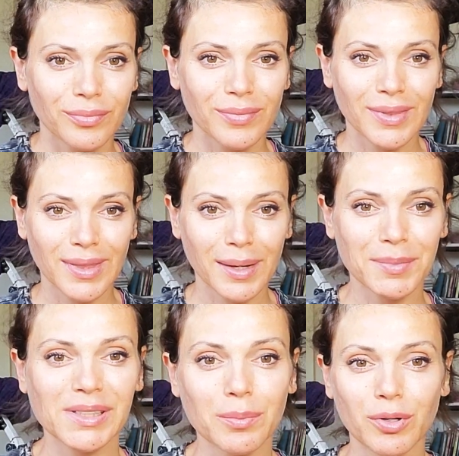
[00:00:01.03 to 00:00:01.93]

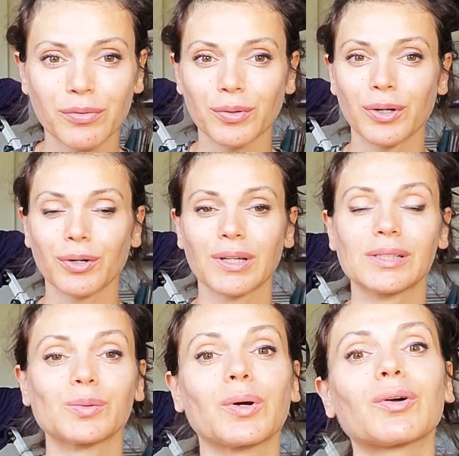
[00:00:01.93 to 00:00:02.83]
Namaste beautiful
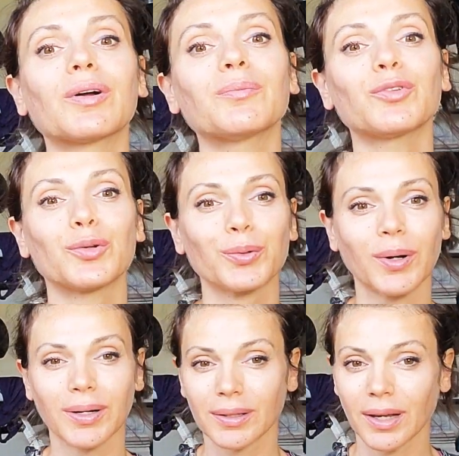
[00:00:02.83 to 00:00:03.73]
yogis, welcome
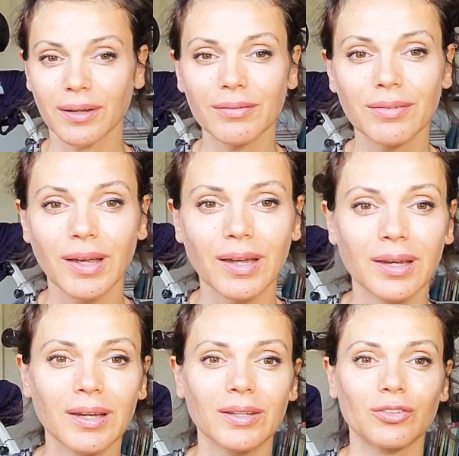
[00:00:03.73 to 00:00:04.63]
to Alive
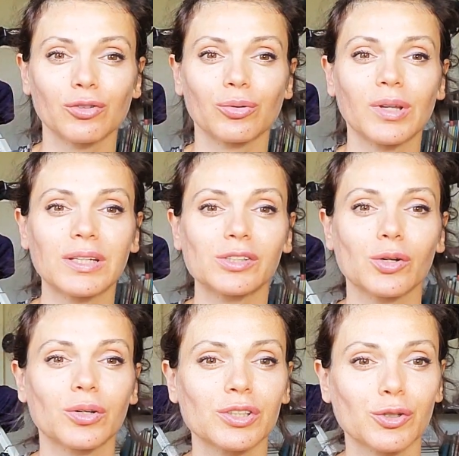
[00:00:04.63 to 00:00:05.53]
and today's
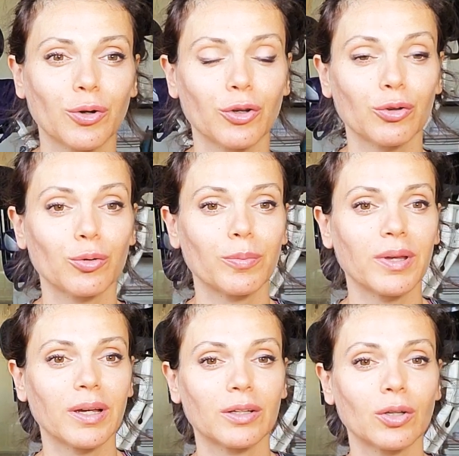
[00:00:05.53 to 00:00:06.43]
talk is going to
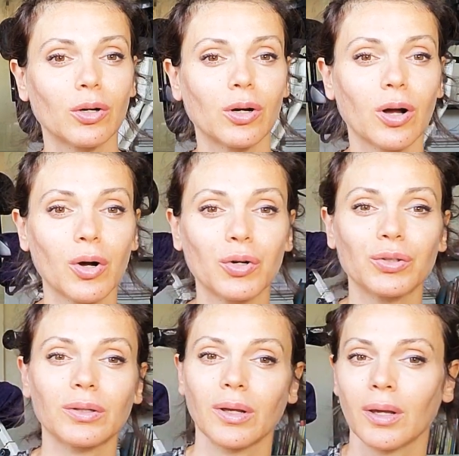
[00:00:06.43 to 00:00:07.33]
be a talk
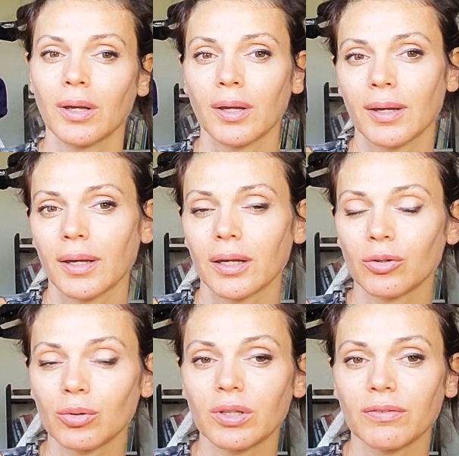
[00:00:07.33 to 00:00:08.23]
on
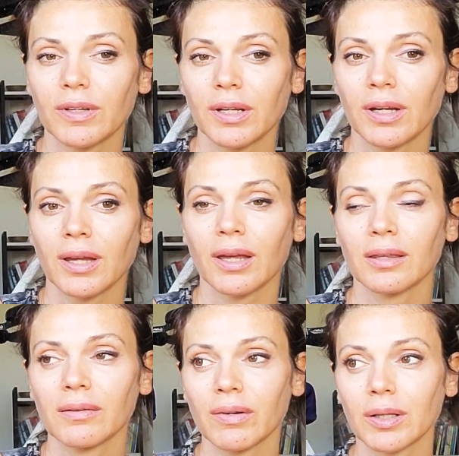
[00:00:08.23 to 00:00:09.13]
intuitive eating and
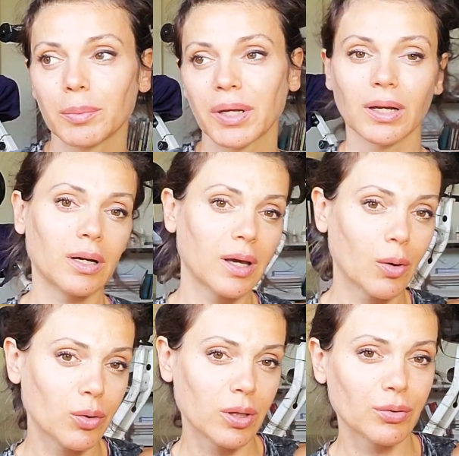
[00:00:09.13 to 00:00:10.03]
developing a
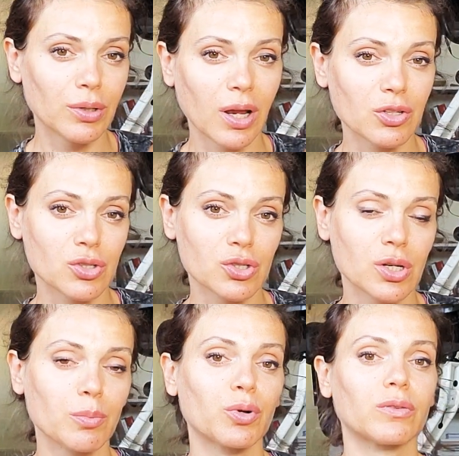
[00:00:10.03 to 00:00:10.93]
healthy
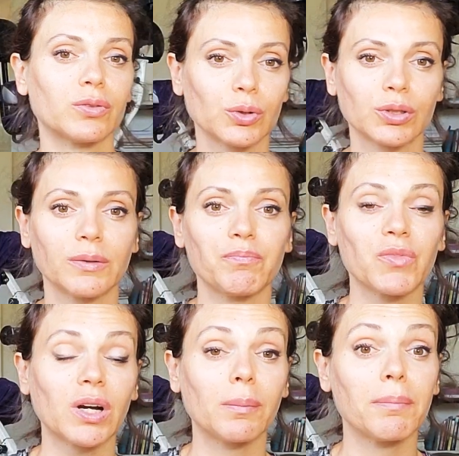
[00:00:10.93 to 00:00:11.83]
relationship with food.
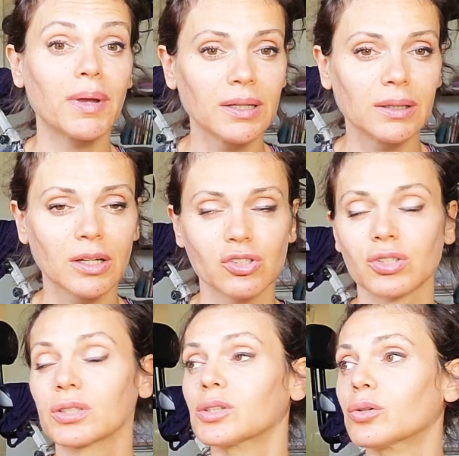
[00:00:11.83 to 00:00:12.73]
There are many
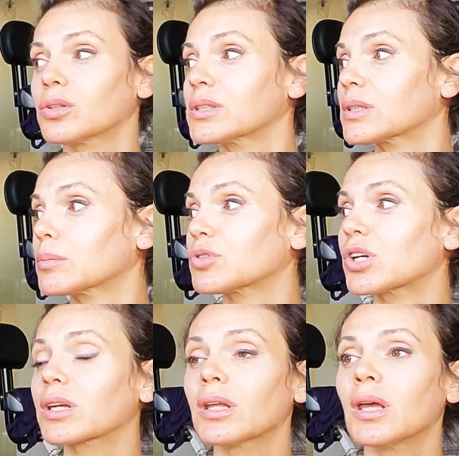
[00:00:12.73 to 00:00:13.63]
lectures on the
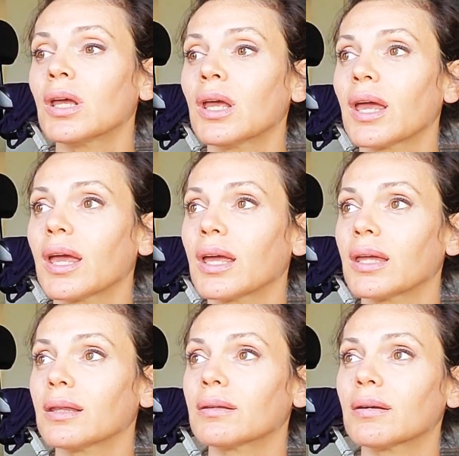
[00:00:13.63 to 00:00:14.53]
subject
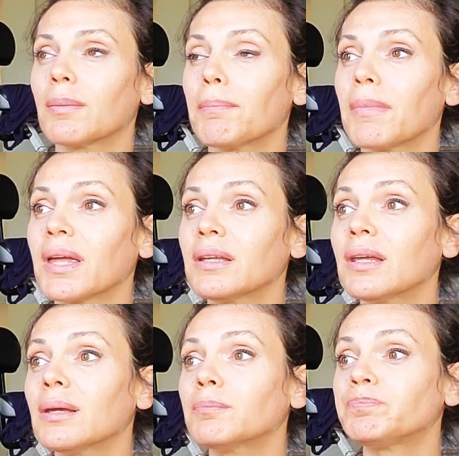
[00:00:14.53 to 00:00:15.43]
and
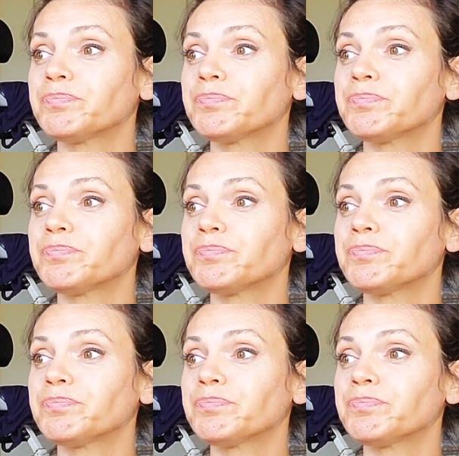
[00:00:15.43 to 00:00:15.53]
many